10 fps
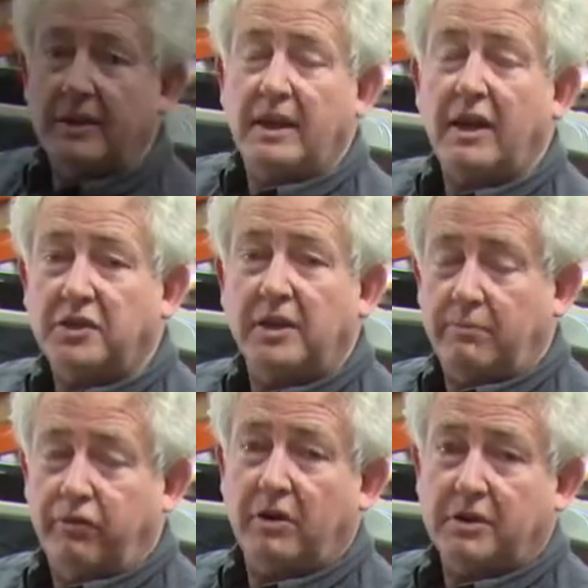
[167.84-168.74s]
is actually
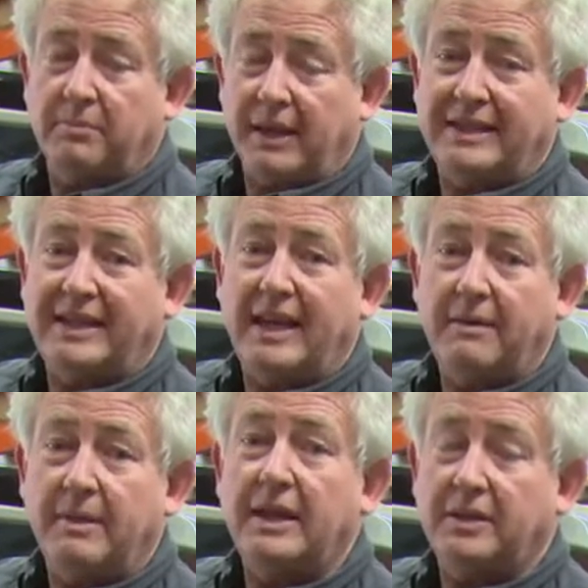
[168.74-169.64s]
approximately
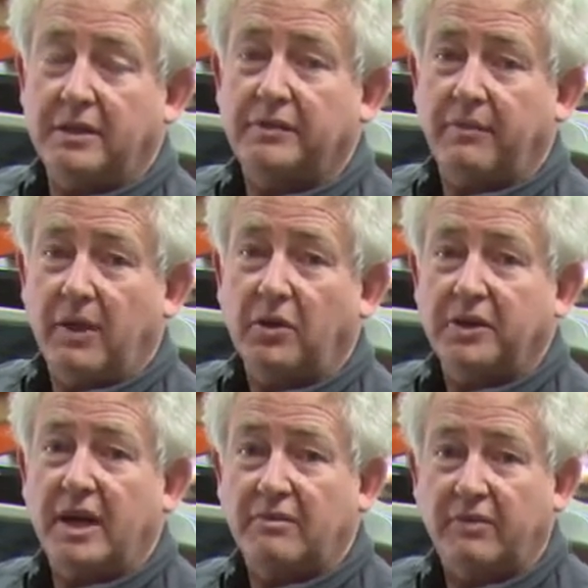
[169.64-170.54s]
10 metres from the
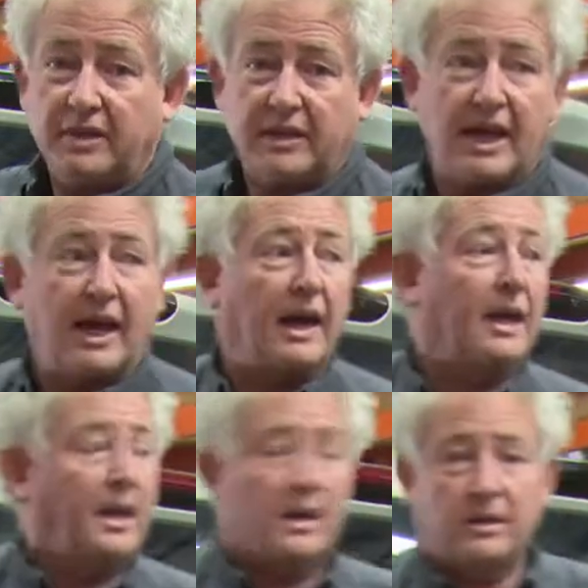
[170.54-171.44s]
alternator in this car
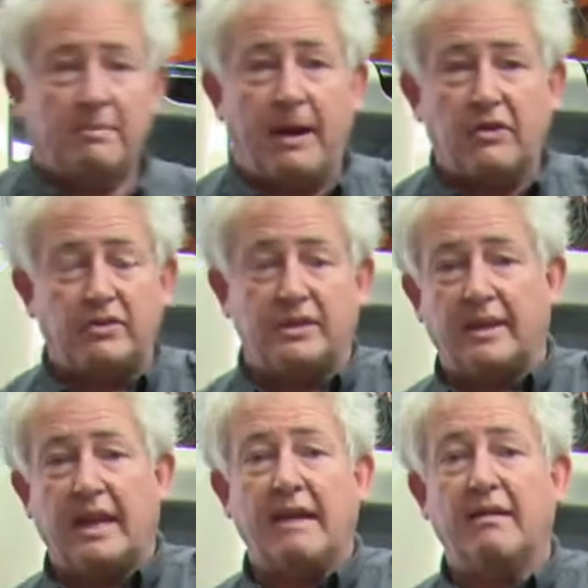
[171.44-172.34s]
to the batteries in
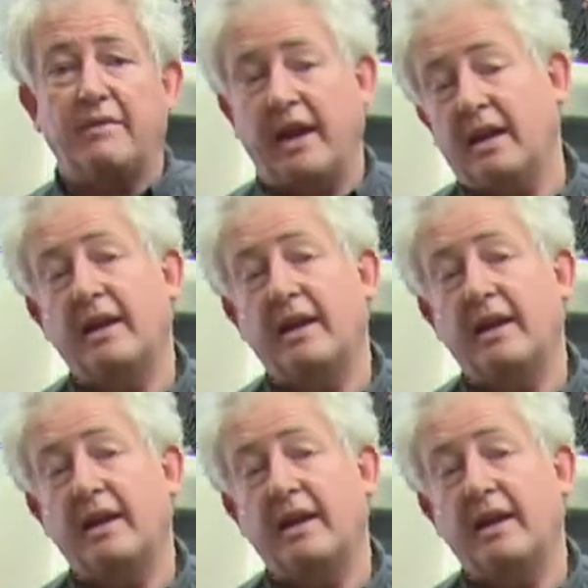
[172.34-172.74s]
the caravan.